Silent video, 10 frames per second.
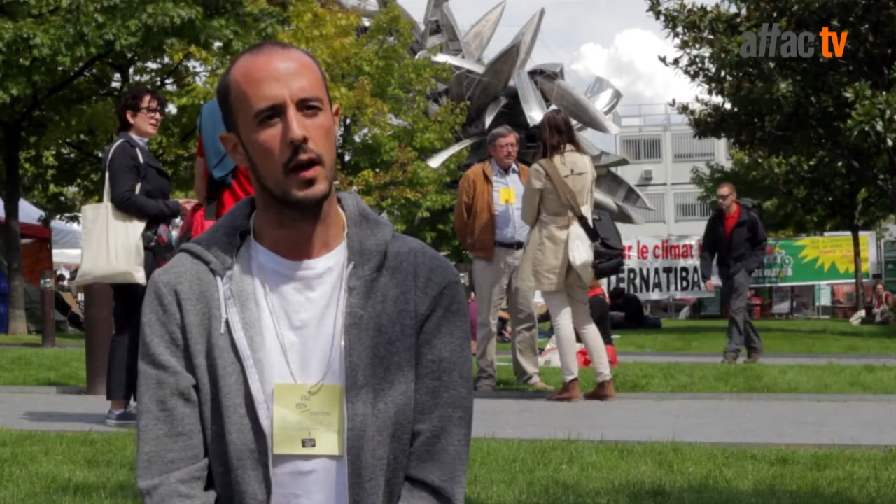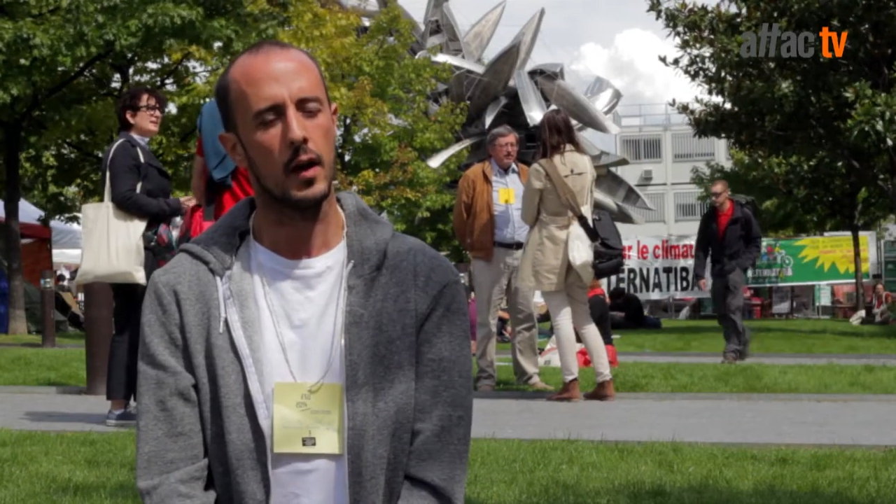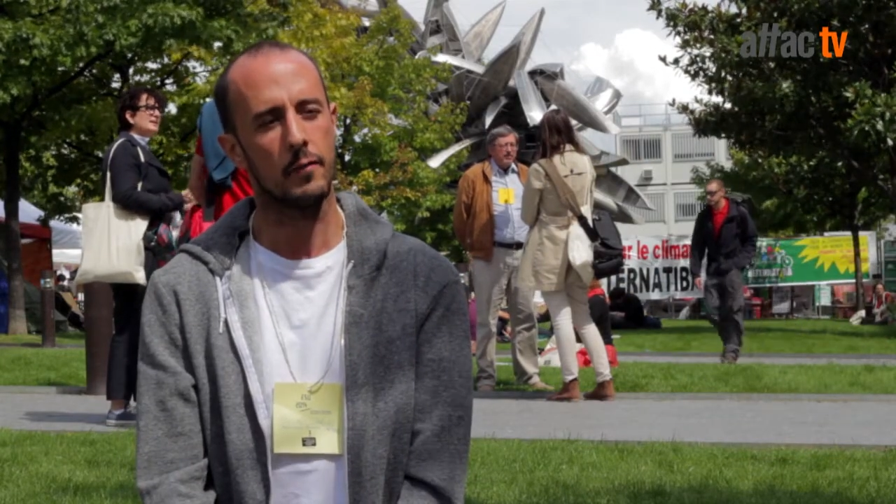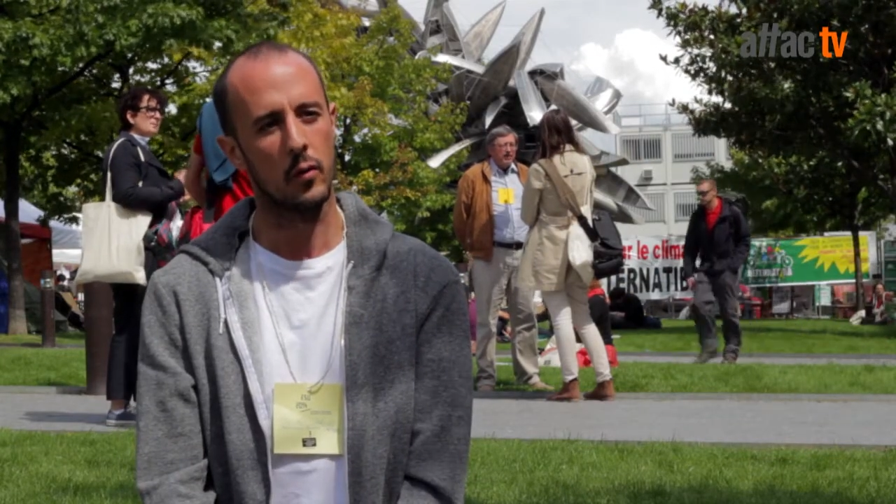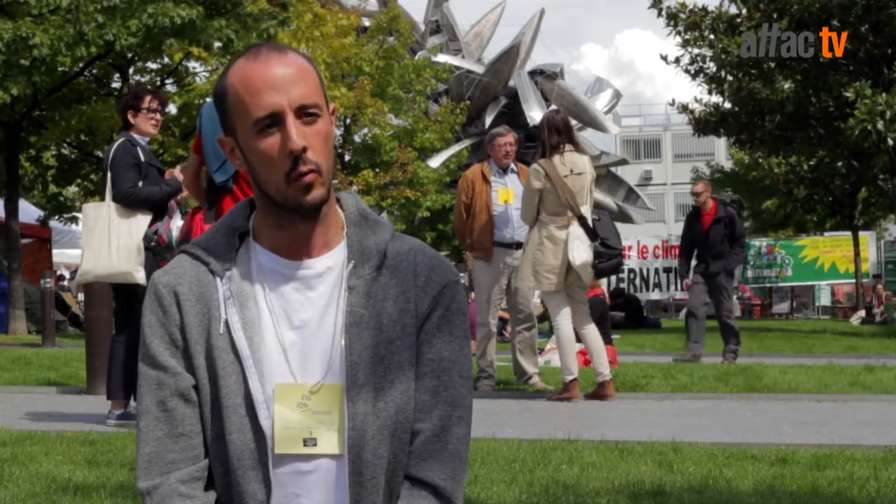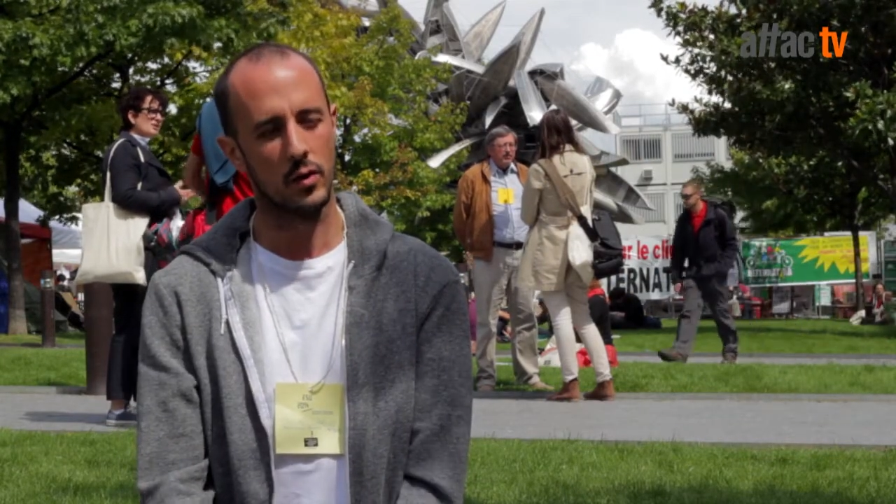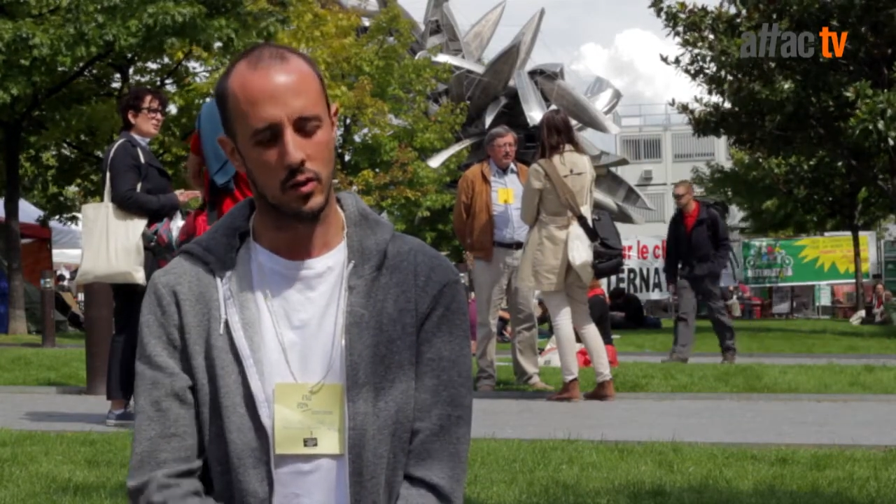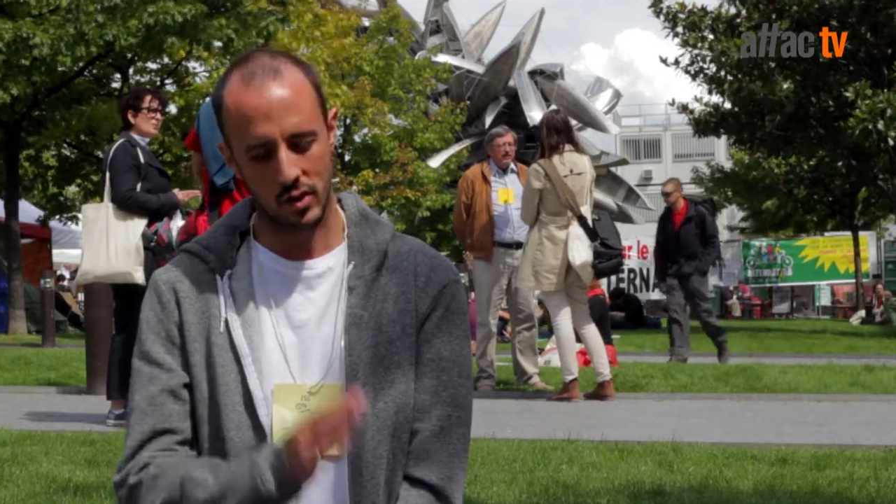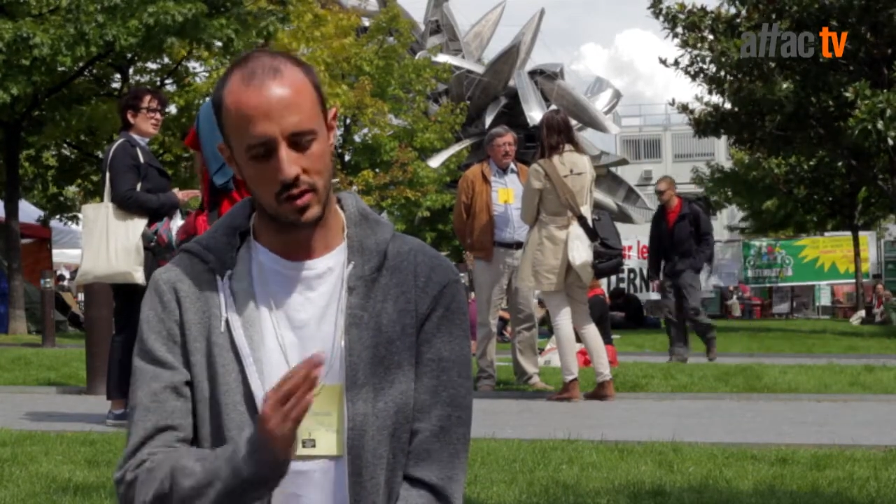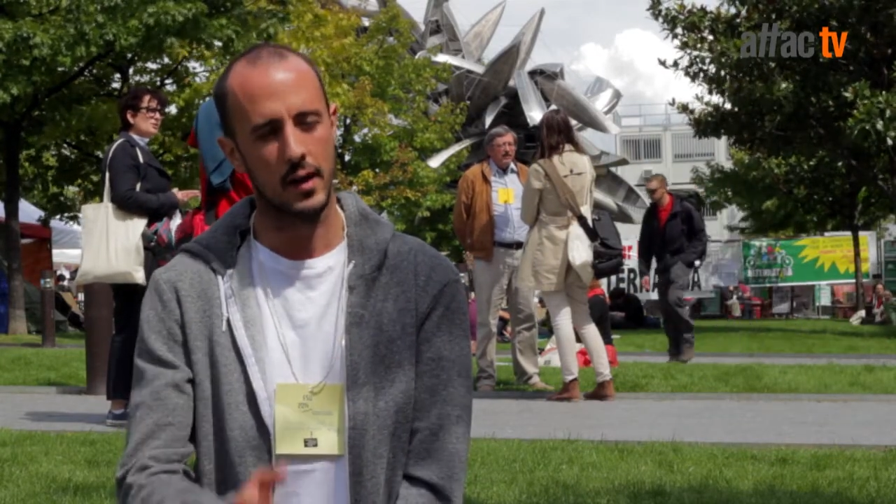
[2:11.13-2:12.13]
if we want
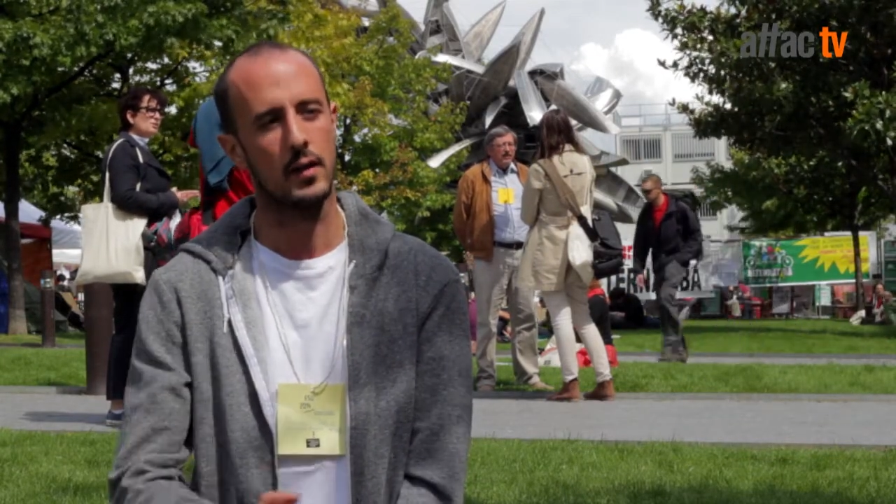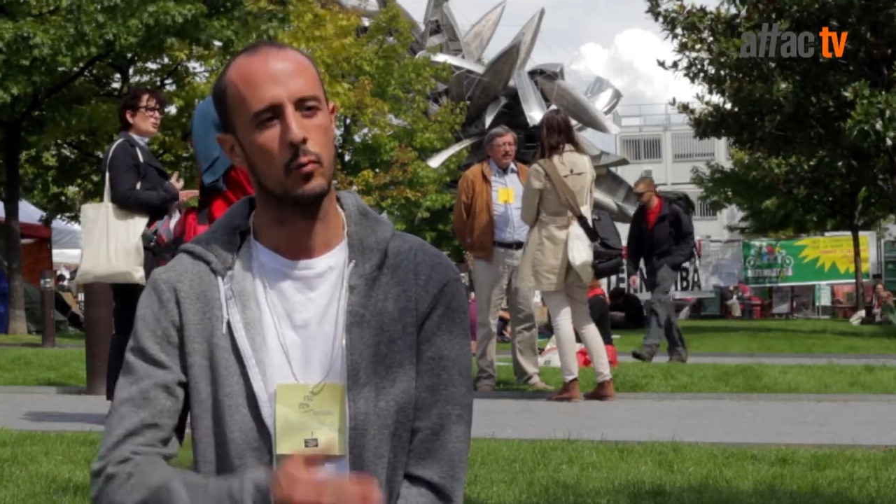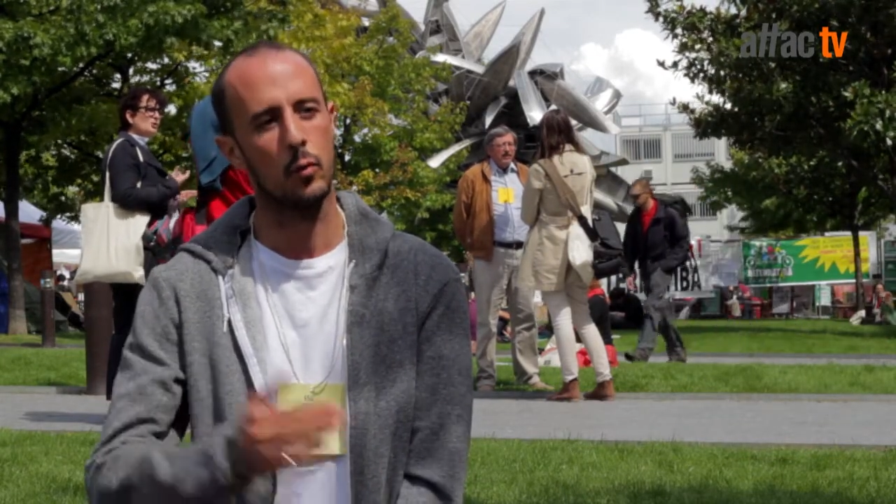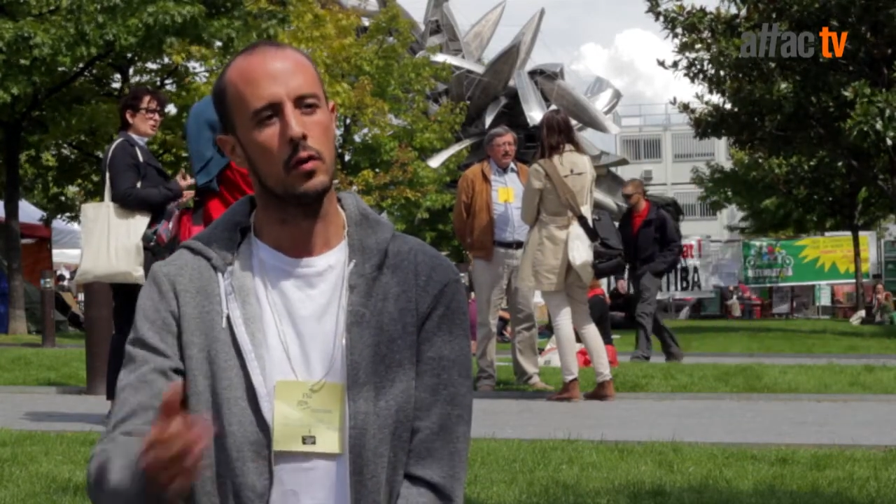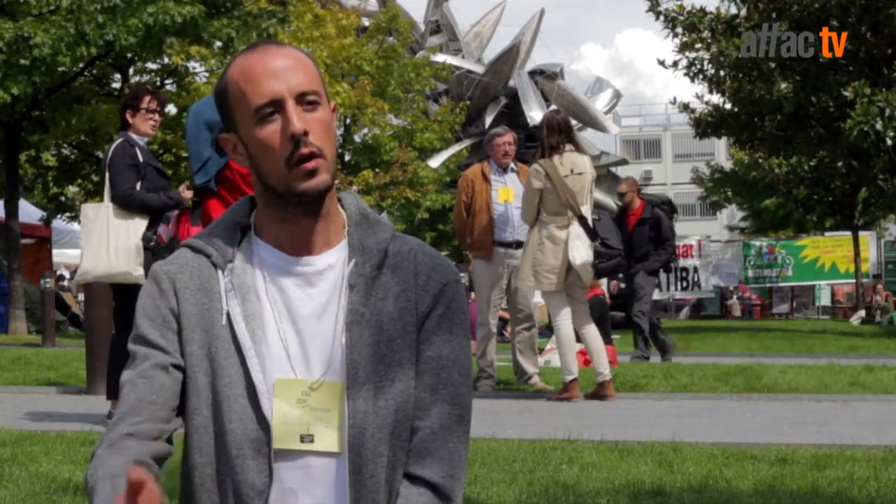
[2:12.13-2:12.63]
sustainable